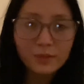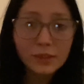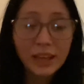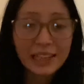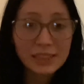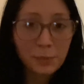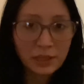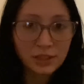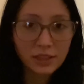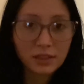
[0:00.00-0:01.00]
As I
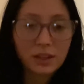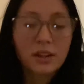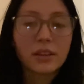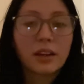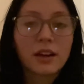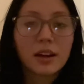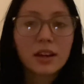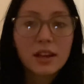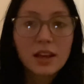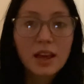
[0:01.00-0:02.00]
mentioned earlier,
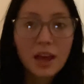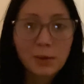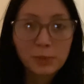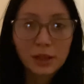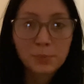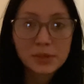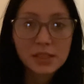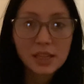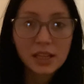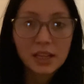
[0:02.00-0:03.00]

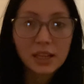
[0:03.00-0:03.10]
epilepsy